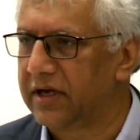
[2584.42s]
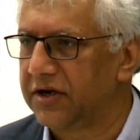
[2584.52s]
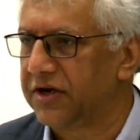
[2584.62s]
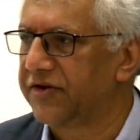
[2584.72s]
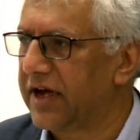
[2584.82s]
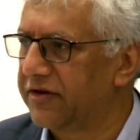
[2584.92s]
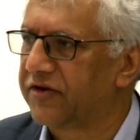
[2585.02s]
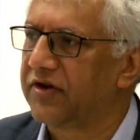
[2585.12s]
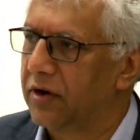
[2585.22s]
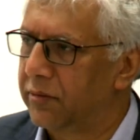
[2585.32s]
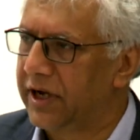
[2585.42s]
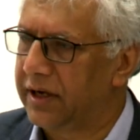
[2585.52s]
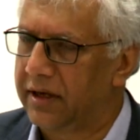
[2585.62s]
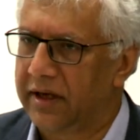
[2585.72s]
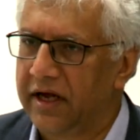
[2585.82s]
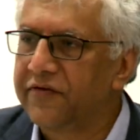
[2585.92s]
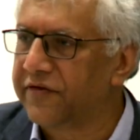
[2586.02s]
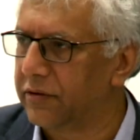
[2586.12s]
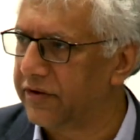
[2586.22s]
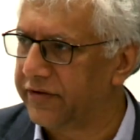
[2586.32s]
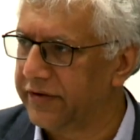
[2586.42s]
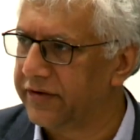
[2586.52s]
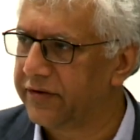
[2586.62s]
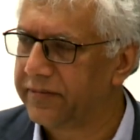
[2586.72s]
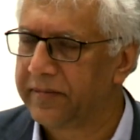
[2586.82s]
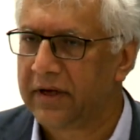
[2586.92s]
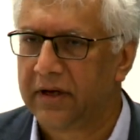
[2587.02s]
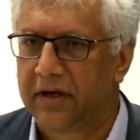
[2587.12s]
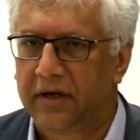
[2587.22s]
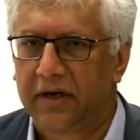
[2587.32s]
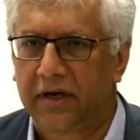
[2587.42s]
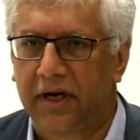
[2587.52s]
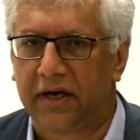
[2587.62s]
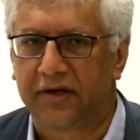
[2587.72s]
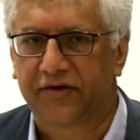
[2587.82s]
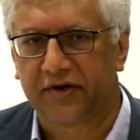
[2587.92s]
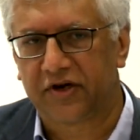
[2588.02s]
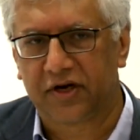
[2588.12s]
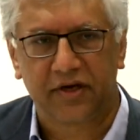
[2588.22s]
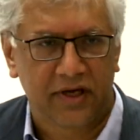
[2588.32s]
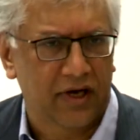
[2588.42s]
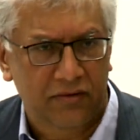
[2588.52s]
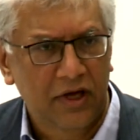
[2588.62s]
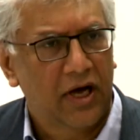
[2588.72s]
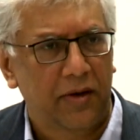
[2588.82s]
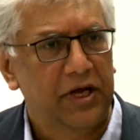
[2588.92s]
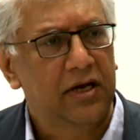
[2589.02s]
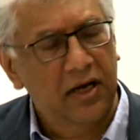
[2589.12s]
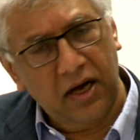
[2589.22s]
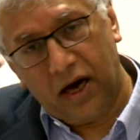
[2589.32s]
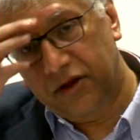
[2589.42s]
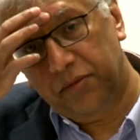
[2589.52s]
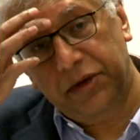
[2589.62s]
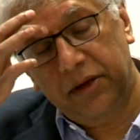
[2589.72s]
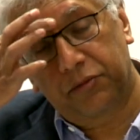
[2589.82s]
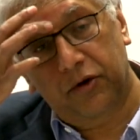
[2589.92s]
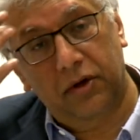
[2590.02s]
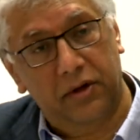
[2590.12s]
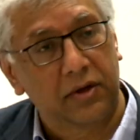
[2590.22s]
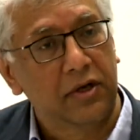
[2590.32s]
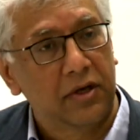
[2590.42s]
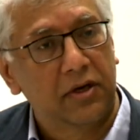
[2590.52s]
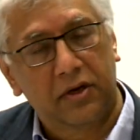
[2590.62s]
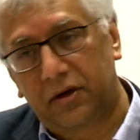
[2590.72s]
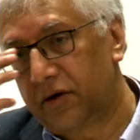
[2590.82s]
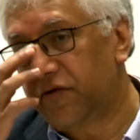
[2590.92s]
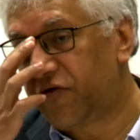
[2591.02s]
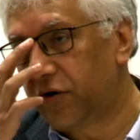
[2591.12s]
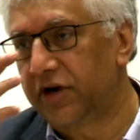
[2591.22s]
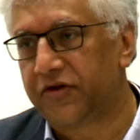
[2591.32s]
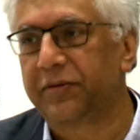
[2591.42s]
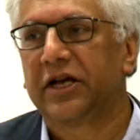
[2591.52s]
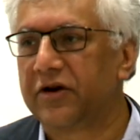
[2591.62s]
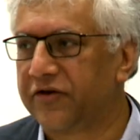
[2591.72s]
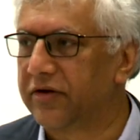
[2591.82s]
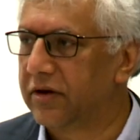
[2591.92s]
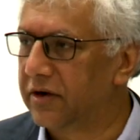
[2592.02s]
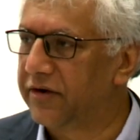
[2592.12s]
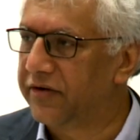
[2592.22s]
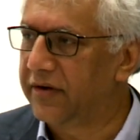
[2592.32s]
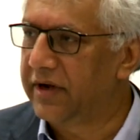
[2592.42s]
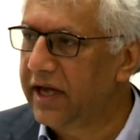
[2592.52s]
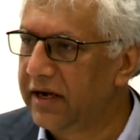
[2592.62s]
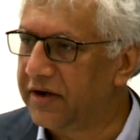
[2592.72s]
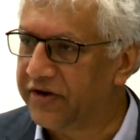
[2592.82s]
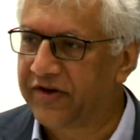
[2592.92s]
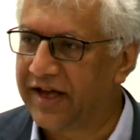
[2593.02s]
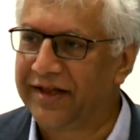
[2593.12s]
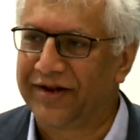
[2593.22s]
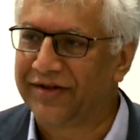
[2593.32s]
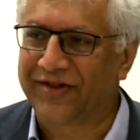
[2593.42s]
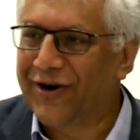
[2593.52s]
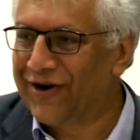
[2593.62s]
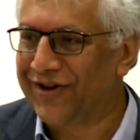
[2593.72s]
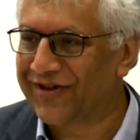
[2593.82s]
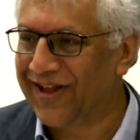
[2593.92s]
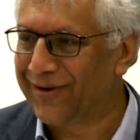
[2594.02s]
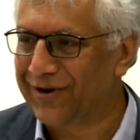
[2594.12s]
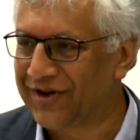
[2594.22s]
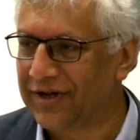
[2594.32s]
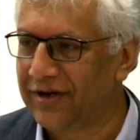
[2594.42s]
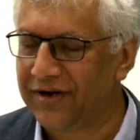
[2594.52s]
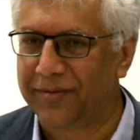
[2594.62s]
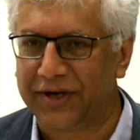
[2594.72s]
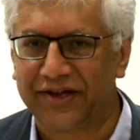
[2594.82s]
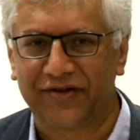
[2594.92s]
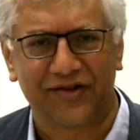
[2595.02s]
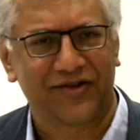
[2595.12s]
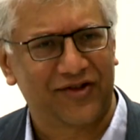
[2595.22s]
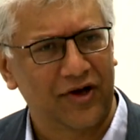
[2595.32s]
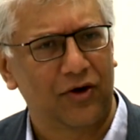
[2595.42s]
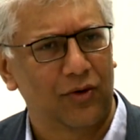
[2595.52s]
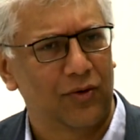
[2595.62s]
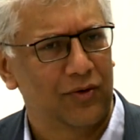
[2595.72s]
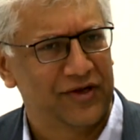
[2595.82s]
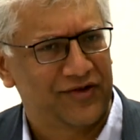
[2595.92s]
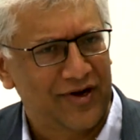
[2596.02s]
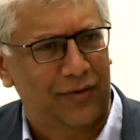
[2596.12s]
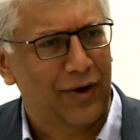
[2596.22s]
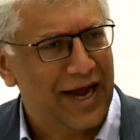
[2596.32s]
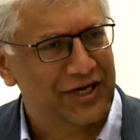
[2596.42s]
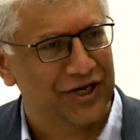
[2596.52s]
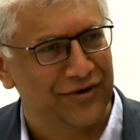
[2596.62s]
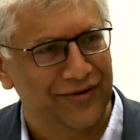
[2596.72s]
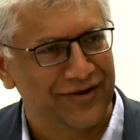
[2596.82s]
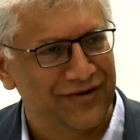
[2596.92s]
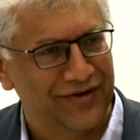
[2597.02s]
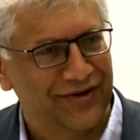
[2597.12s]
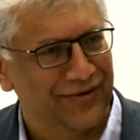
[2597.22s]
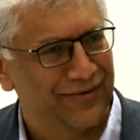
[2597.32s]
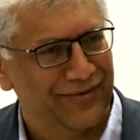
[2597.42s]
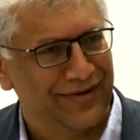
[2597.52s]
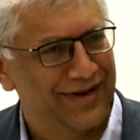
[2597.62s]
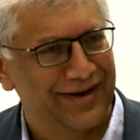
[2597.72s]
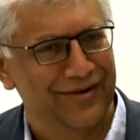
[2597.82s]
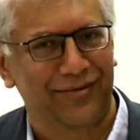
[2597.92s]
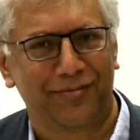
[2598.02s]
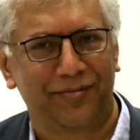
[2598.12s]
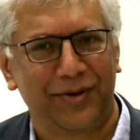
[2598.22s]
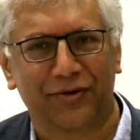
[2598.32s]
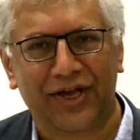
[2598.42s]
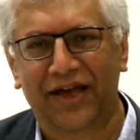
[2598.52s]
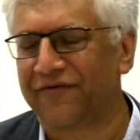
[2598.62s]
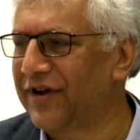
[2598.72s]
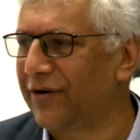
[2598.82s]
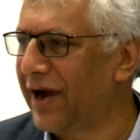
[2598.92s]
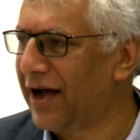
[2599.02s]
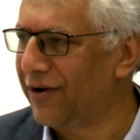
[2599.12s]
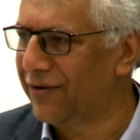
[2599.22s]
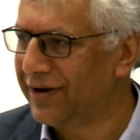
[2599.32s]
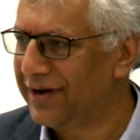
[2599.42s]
English has had so many influences. And it's such a, you know, I mean, other people, foreign speakers who learn English say that it's the hardest language to learn because it's so, it's not rational. There's no, you know, people can't figure out.